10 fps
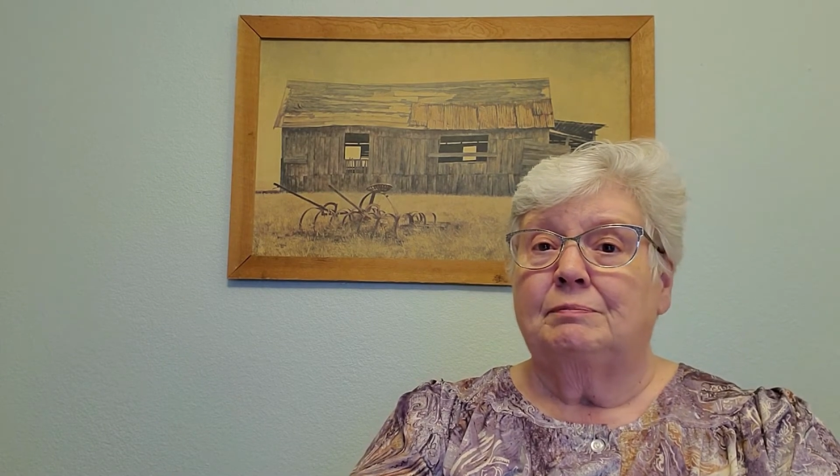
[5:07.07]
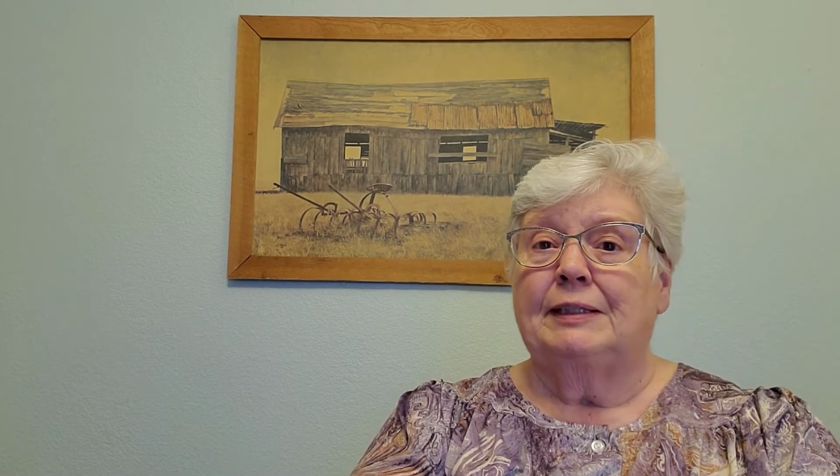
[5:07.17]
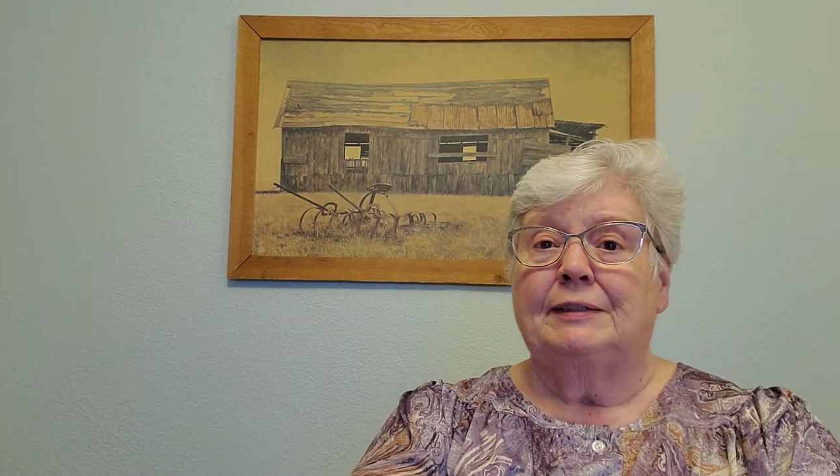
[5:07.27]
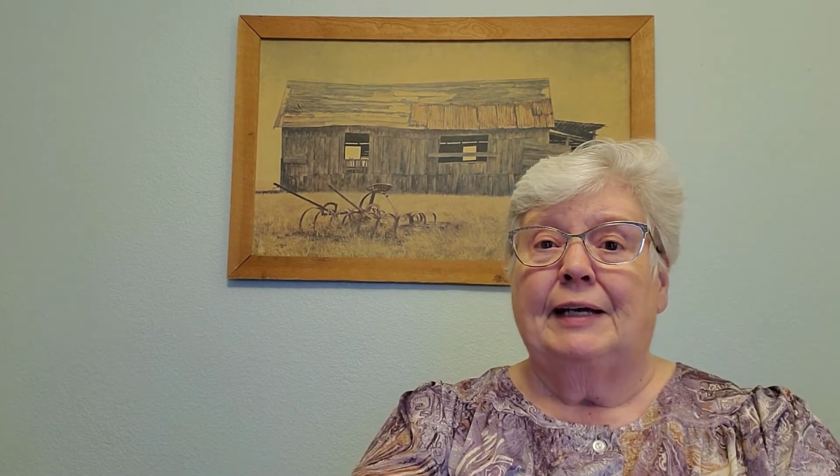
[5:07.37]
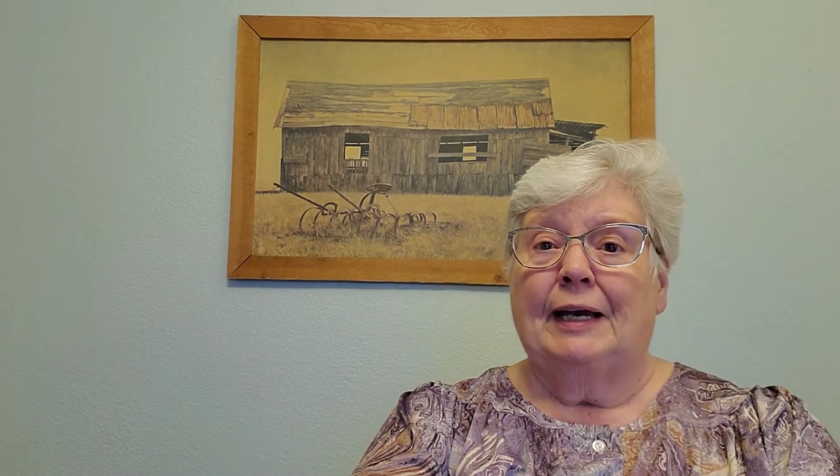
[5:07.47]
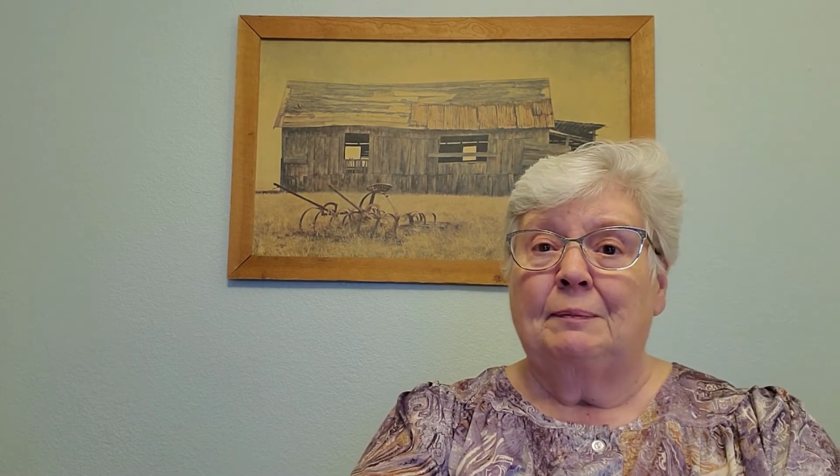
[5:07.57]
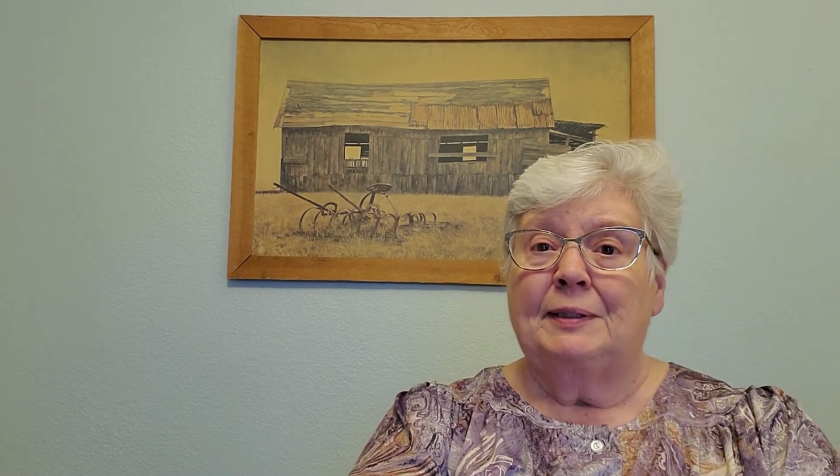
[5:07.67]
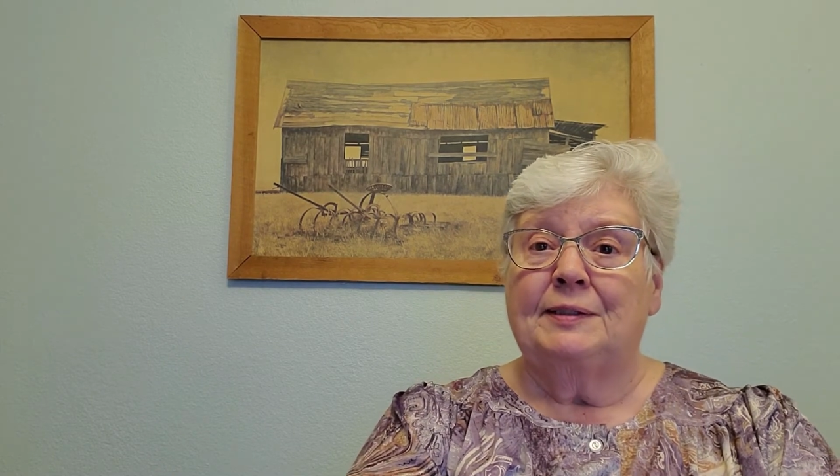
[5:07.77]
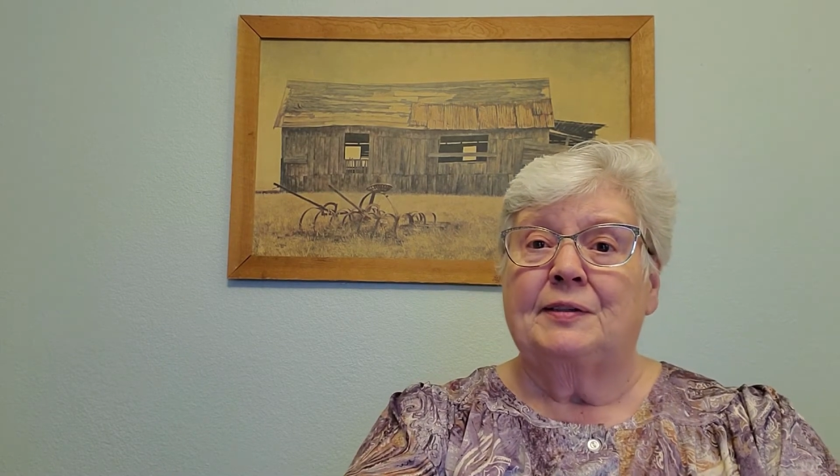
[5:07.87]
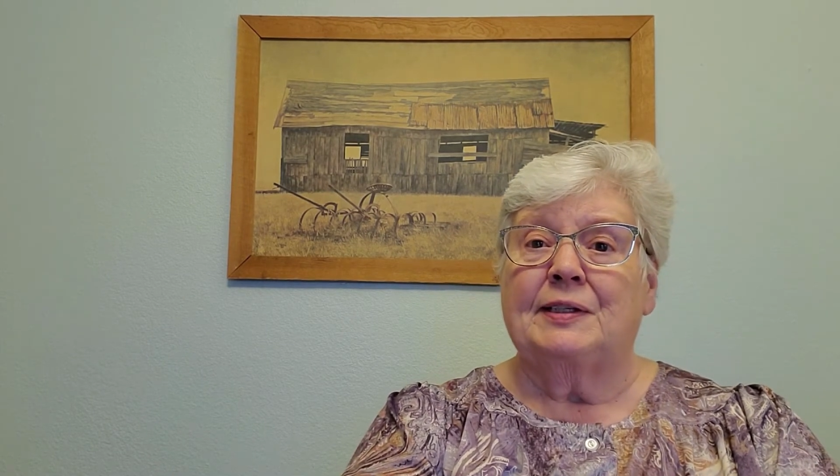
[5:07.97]
in
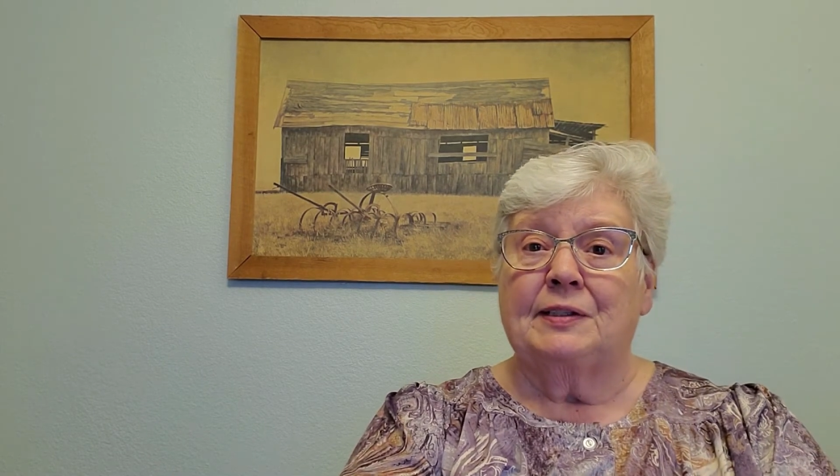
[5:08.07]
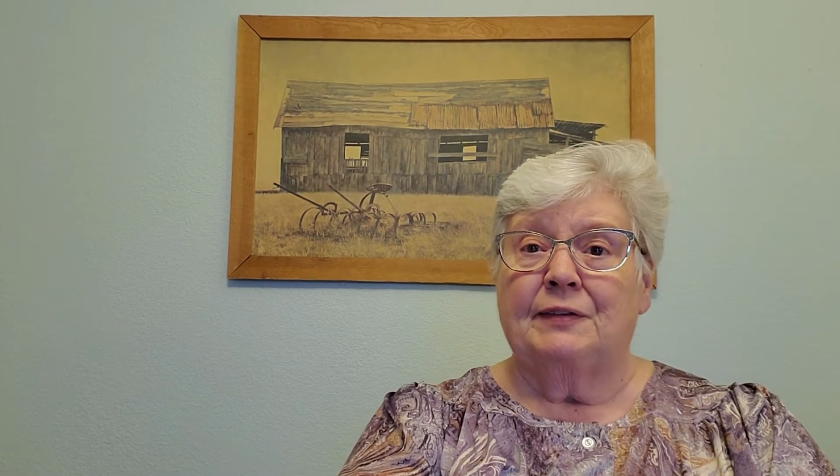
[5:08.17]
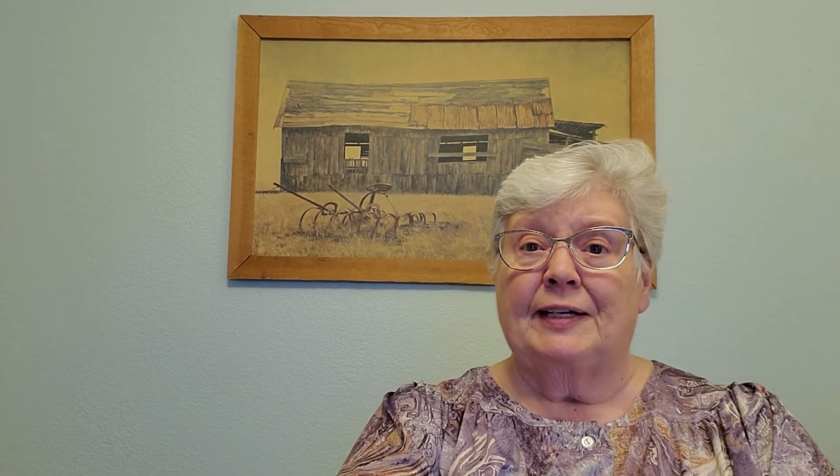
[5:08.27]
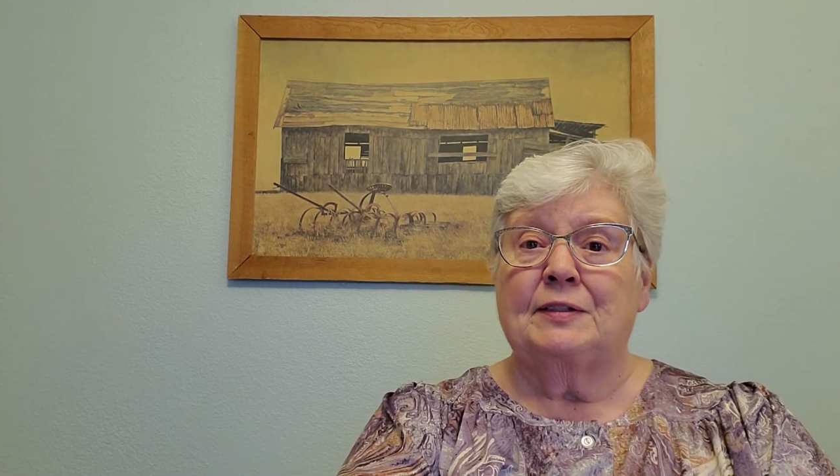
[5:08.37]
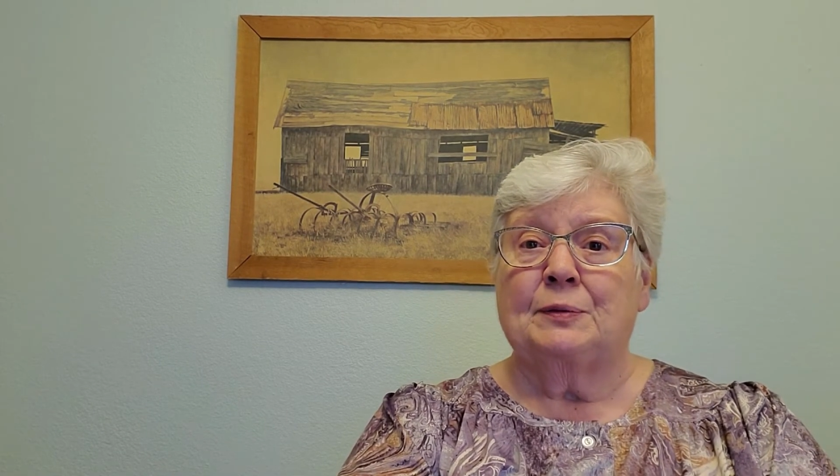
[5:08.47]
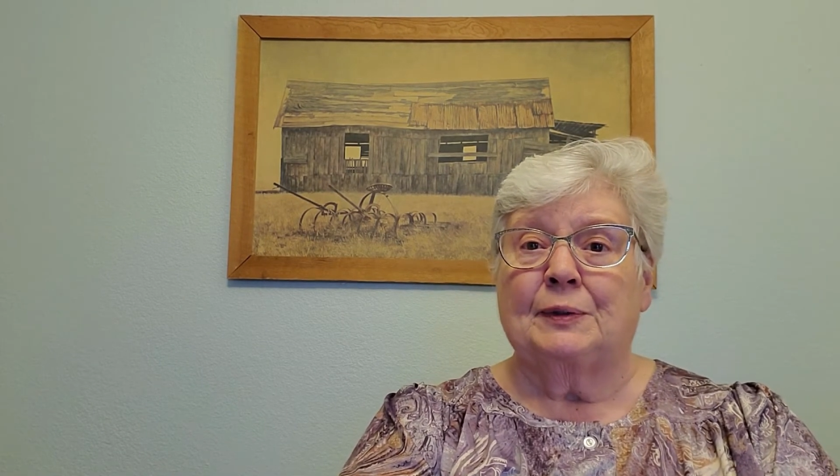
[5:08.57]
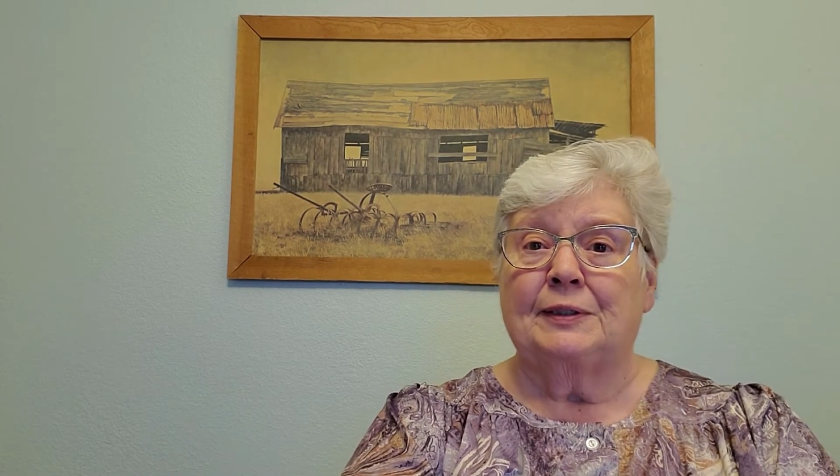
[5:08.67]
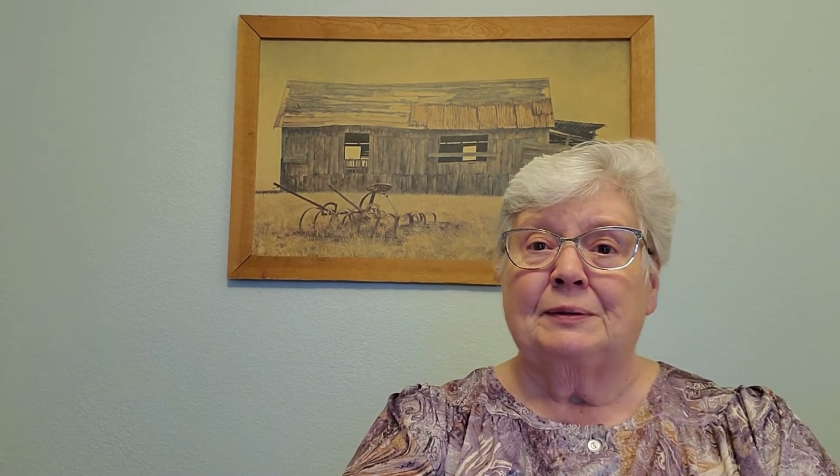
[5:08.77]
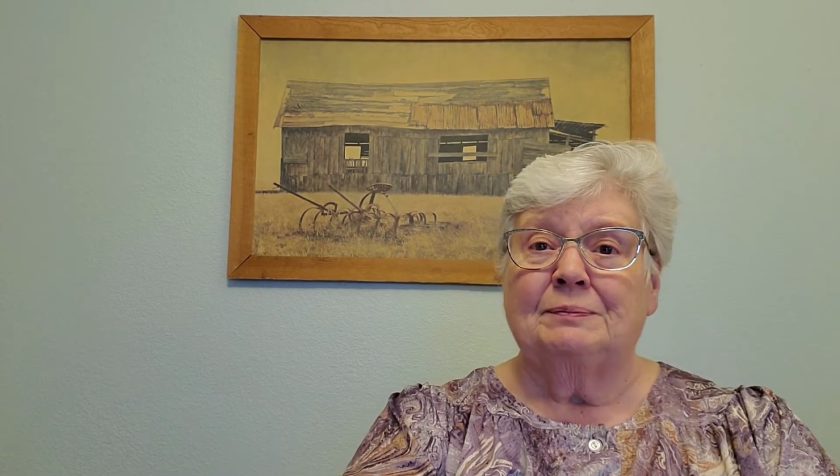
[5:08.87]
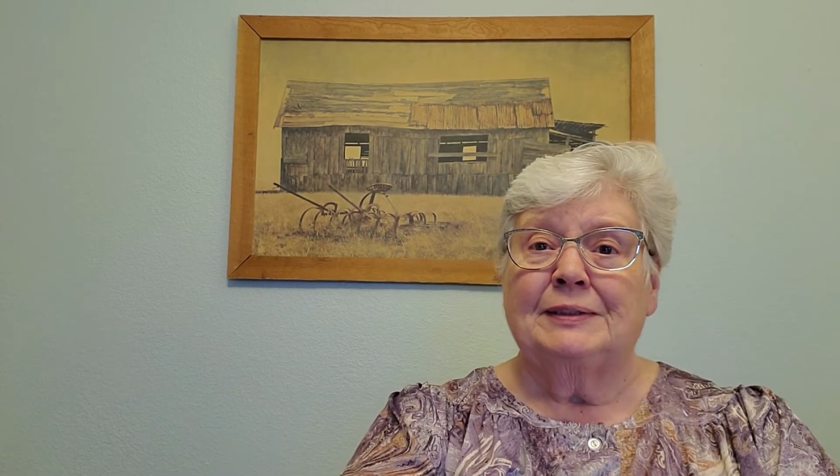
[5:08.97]
cabinets, things of that
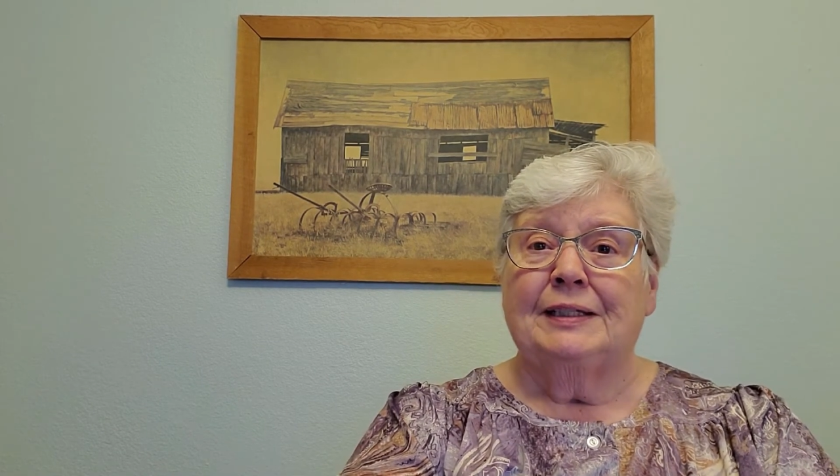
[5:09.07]
sort.